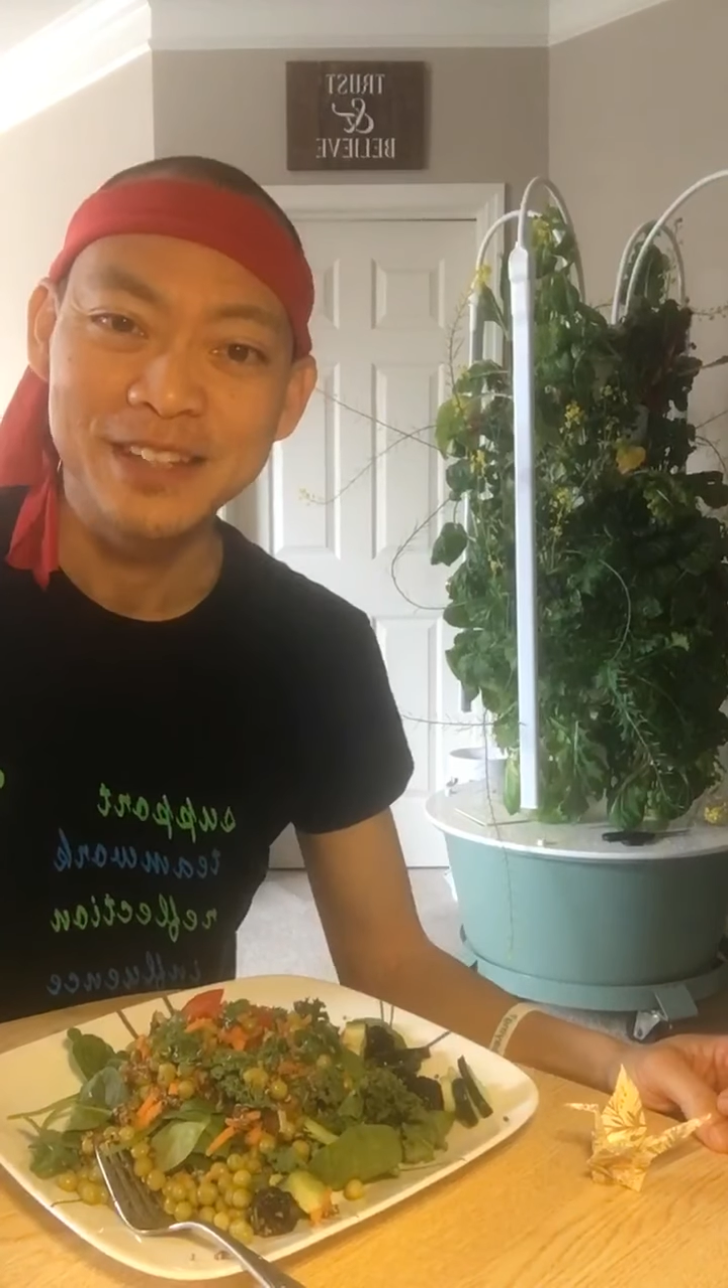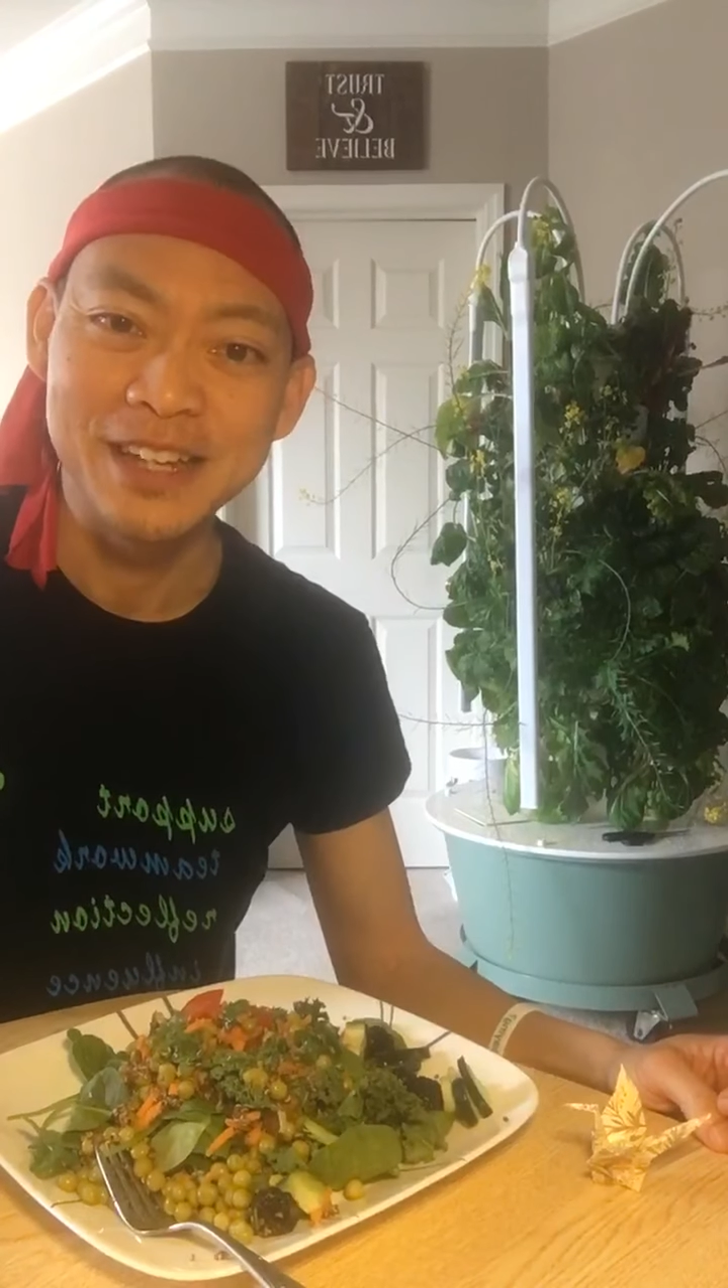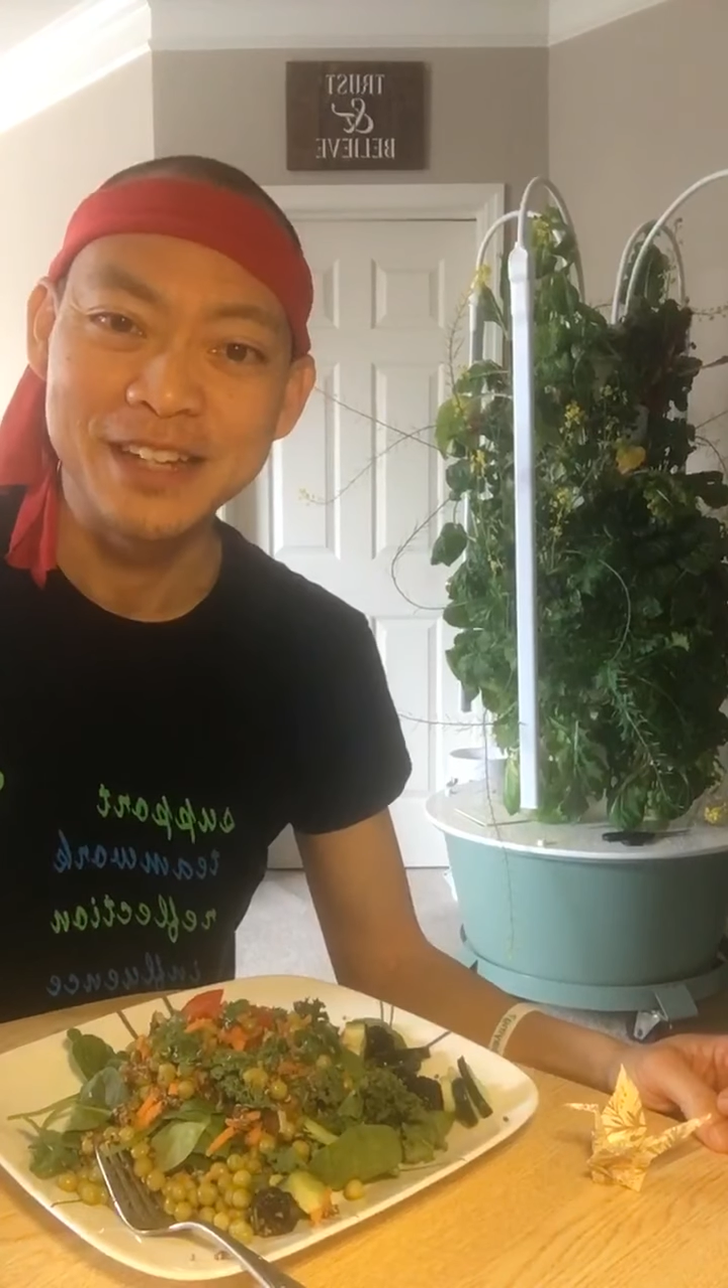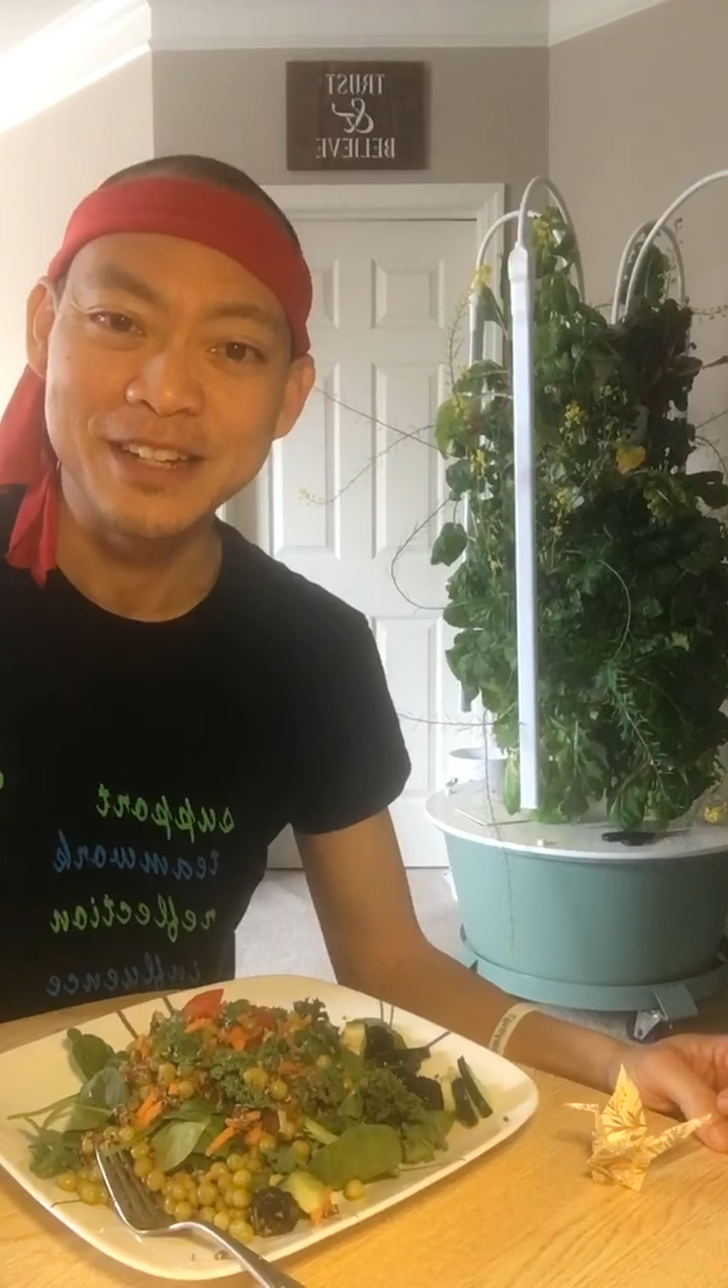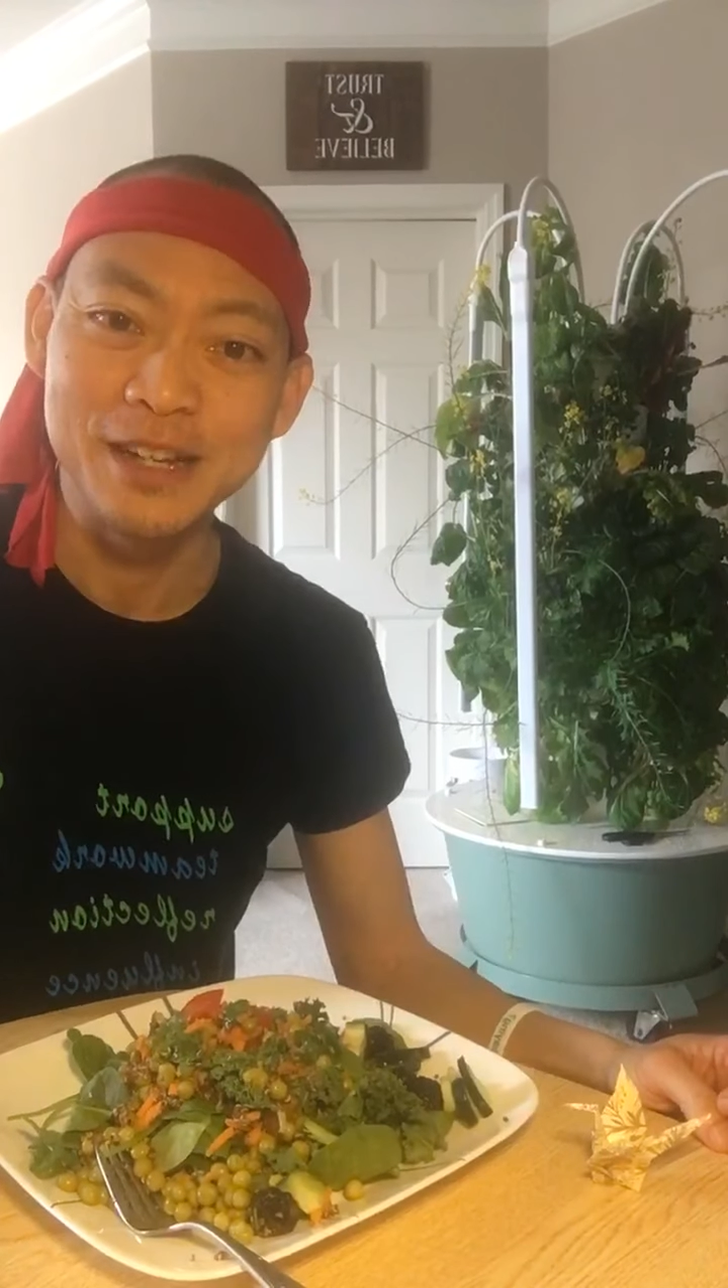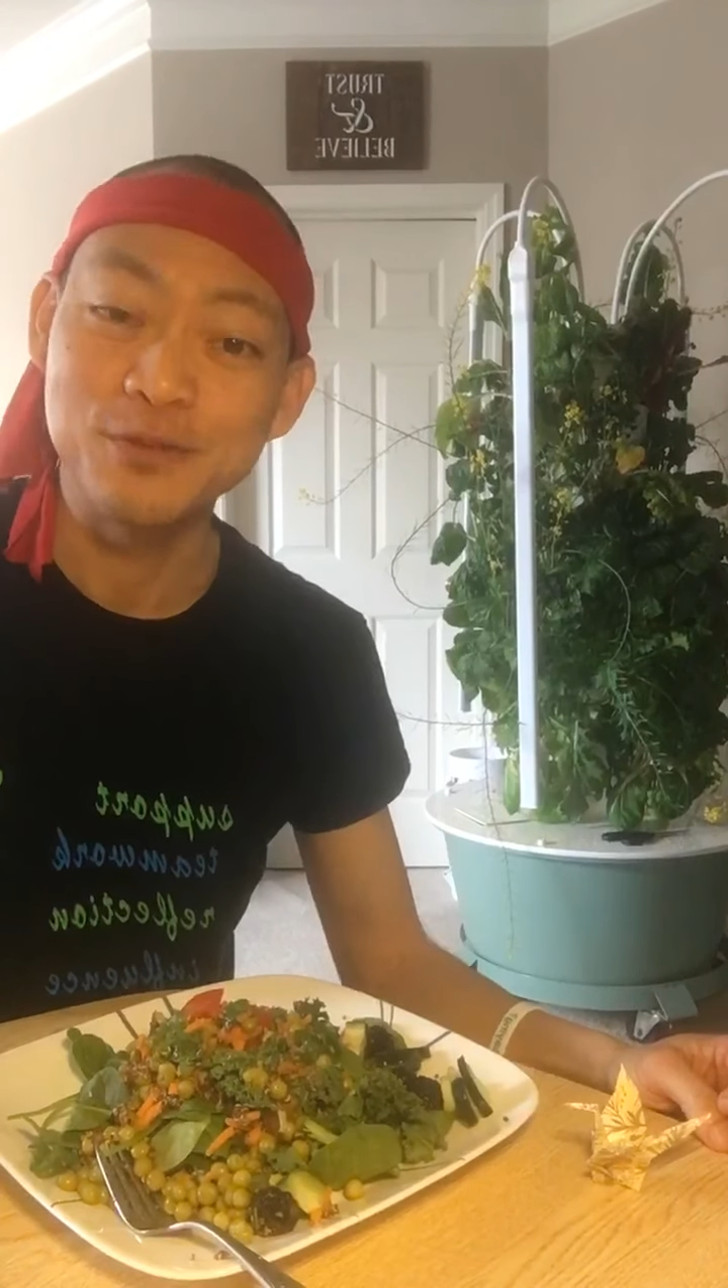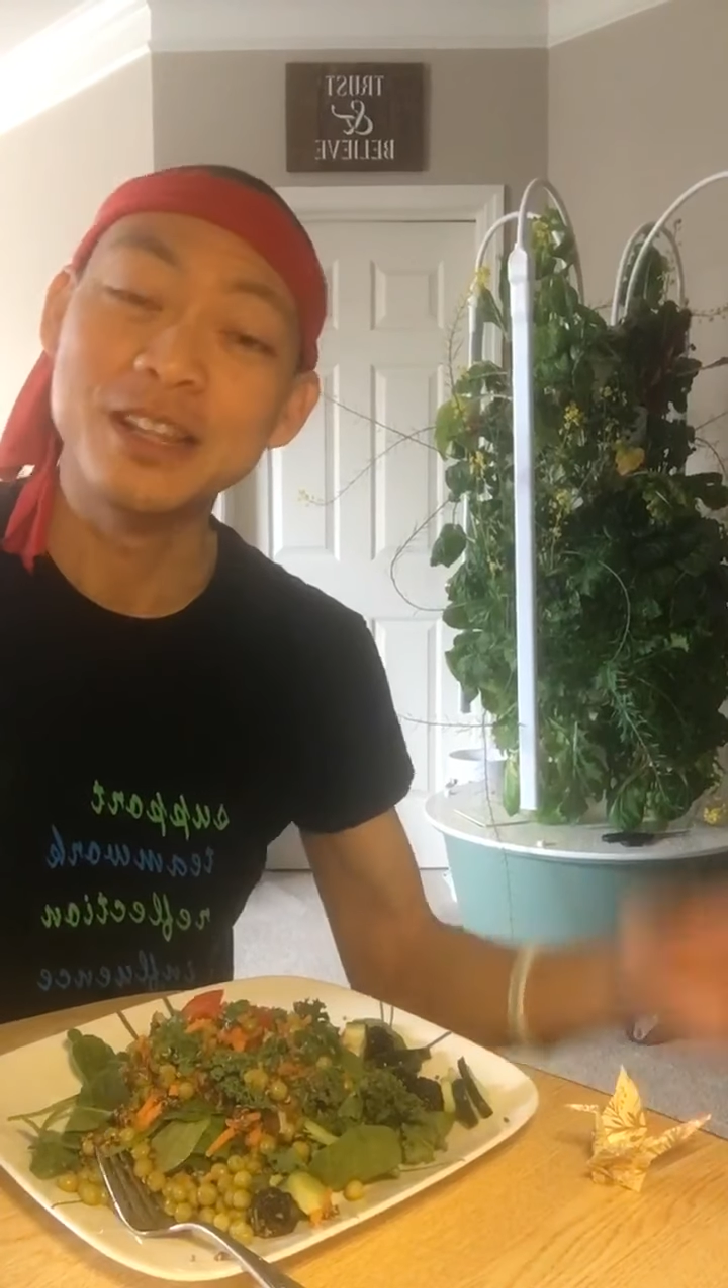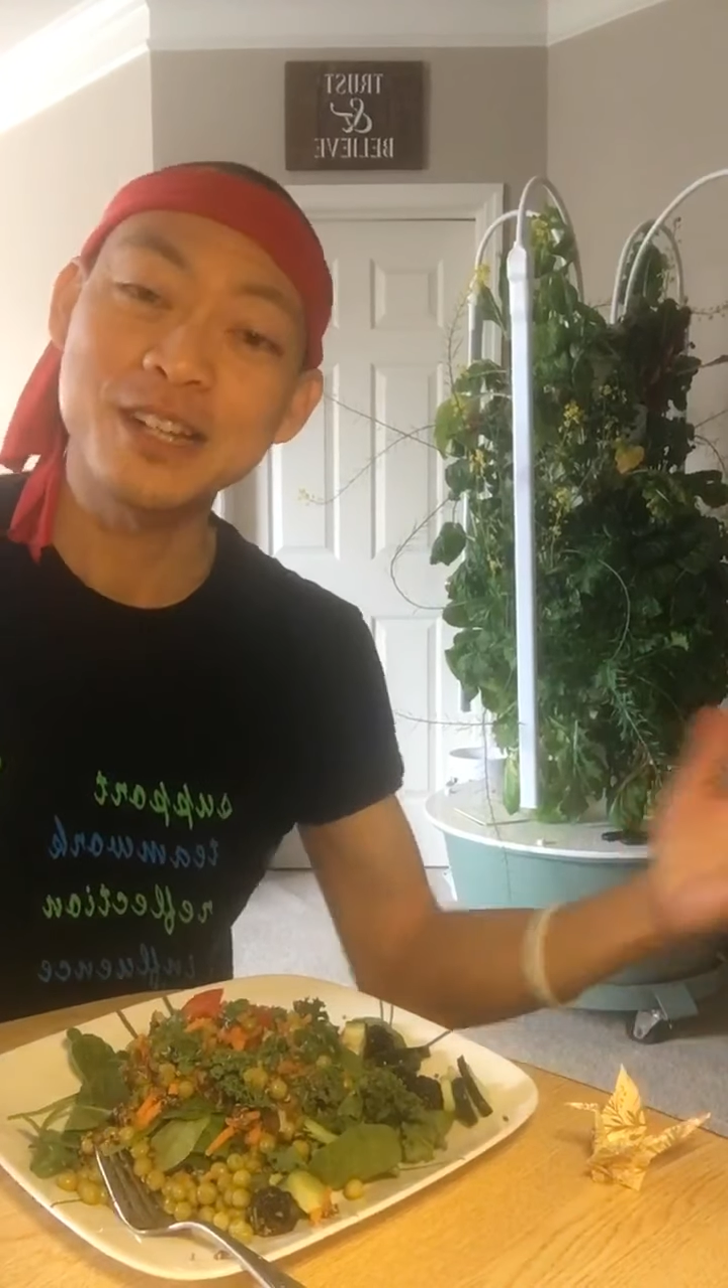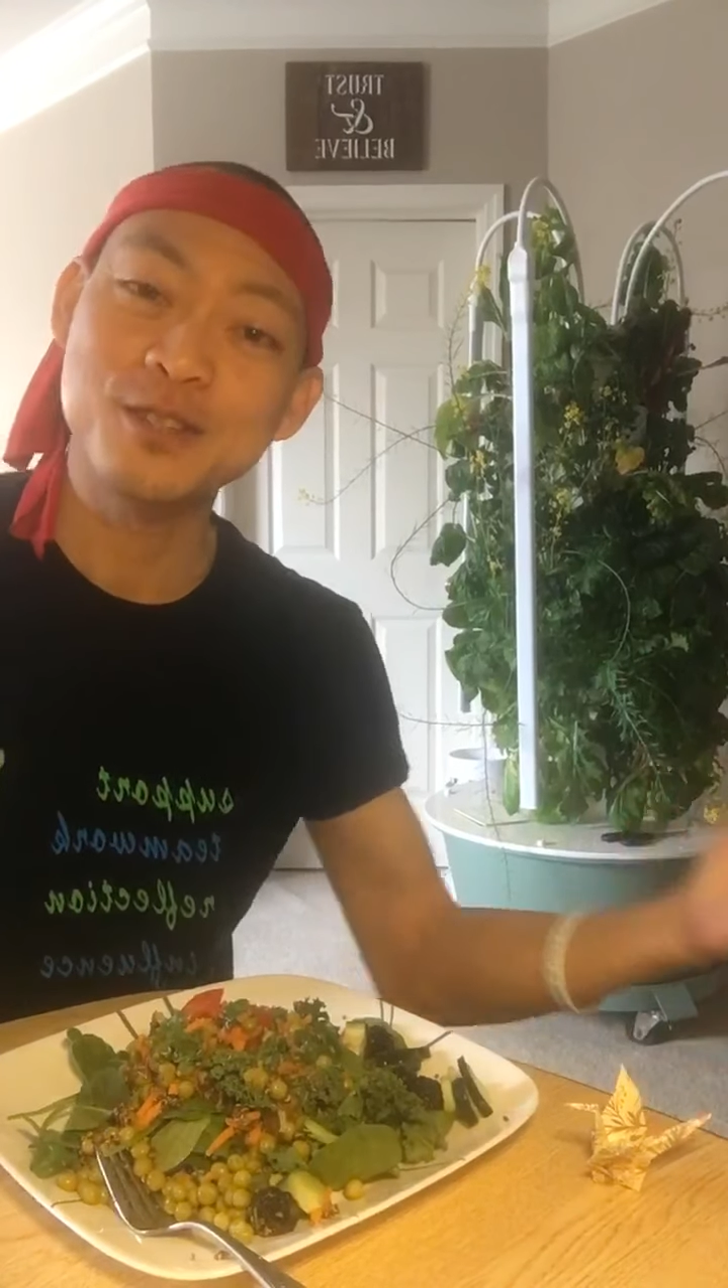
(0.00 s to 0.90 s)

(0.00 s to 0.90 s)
And if you'd like